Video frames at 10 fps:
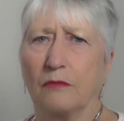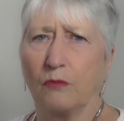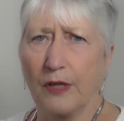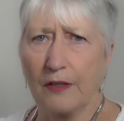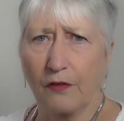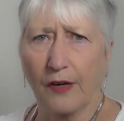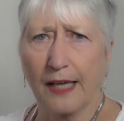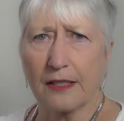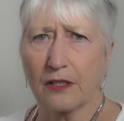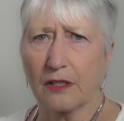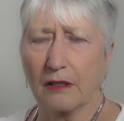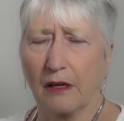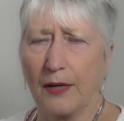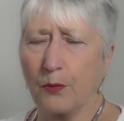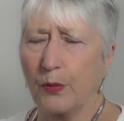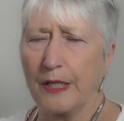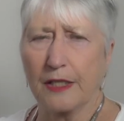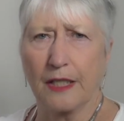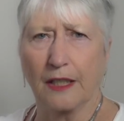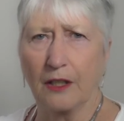reflux. We
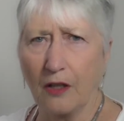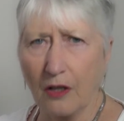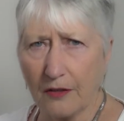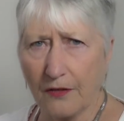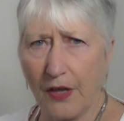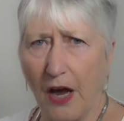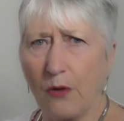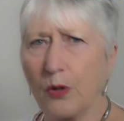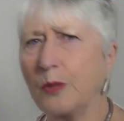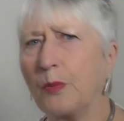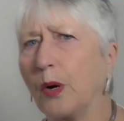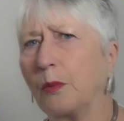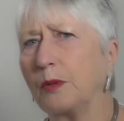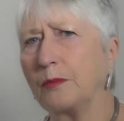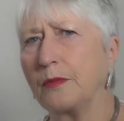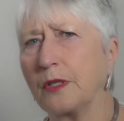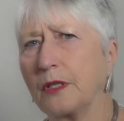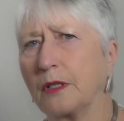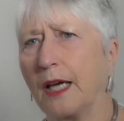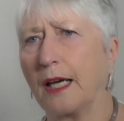see a lot of thyroid
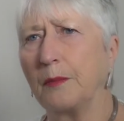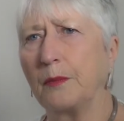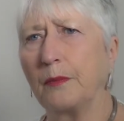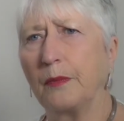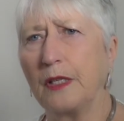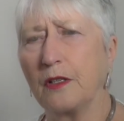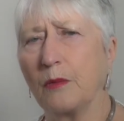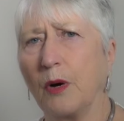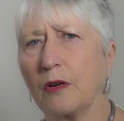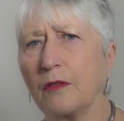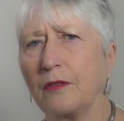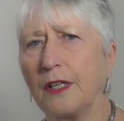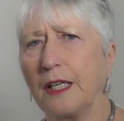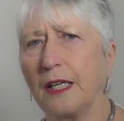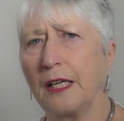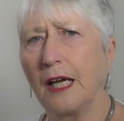problems in thermography.